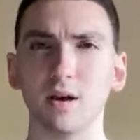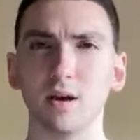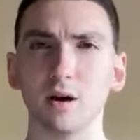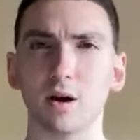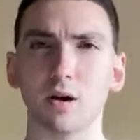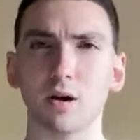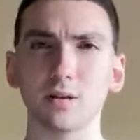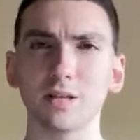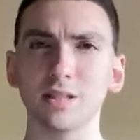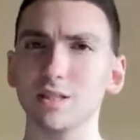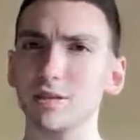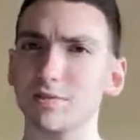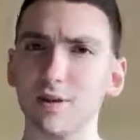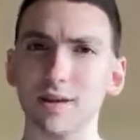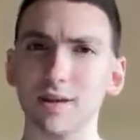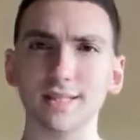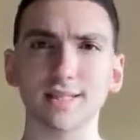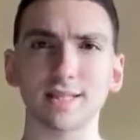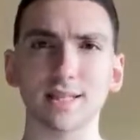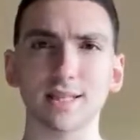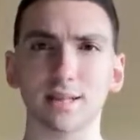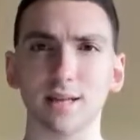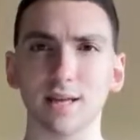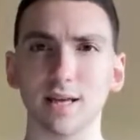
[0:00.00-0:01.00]
All these
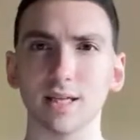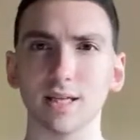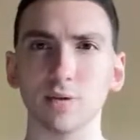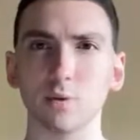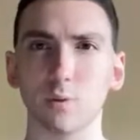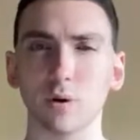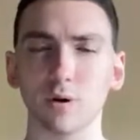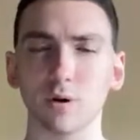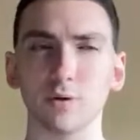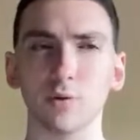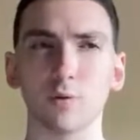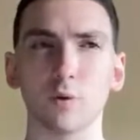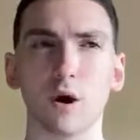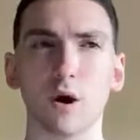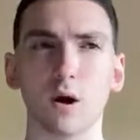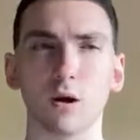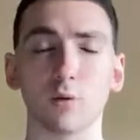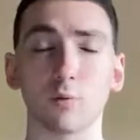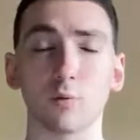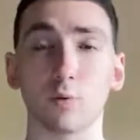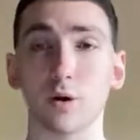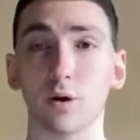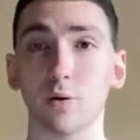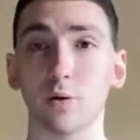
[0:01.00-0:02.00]
events that led to where you are
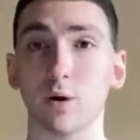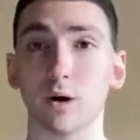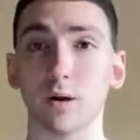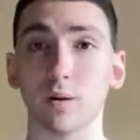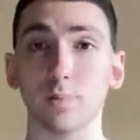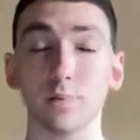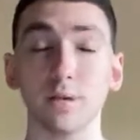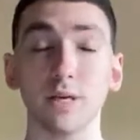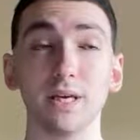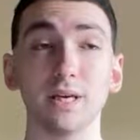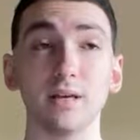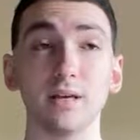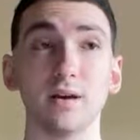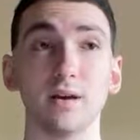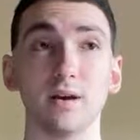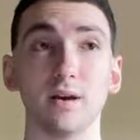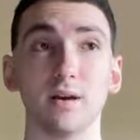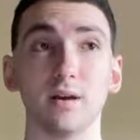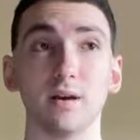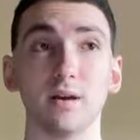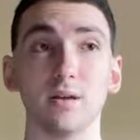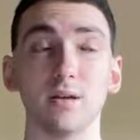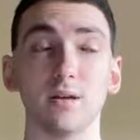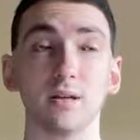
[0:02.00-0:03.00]
and where you want to be,
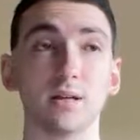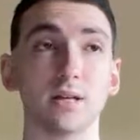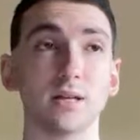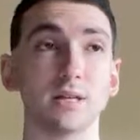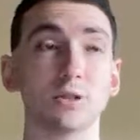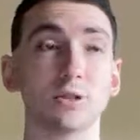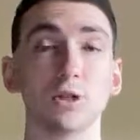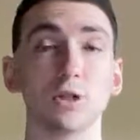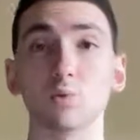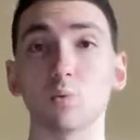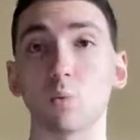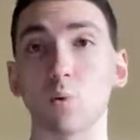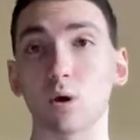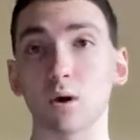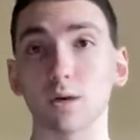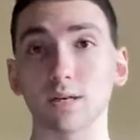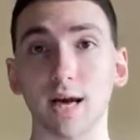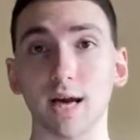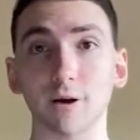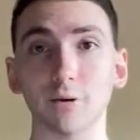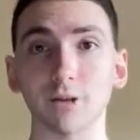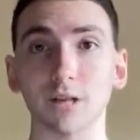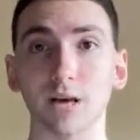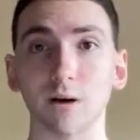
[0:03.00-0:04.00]
it just worked
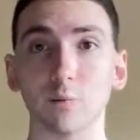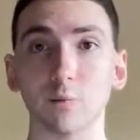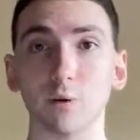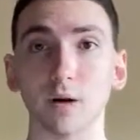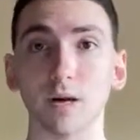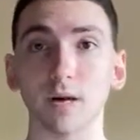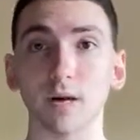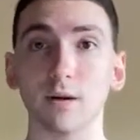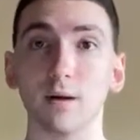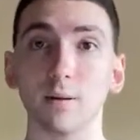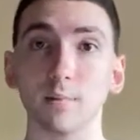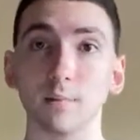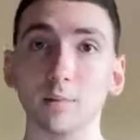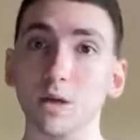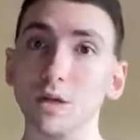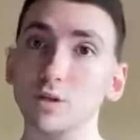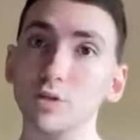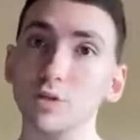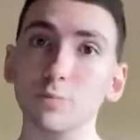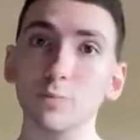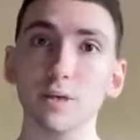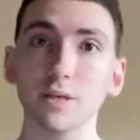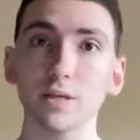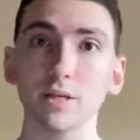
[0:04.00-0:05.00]
out that way because
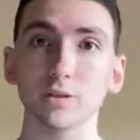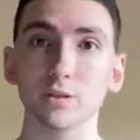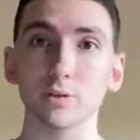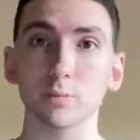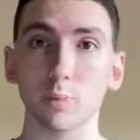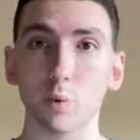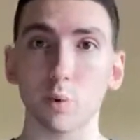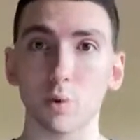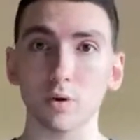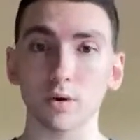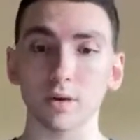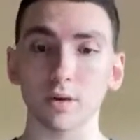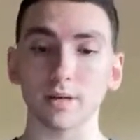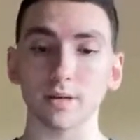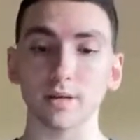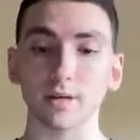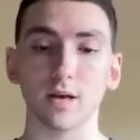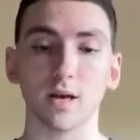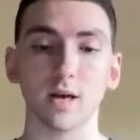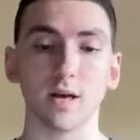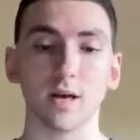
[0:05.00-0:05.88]
you're being supported.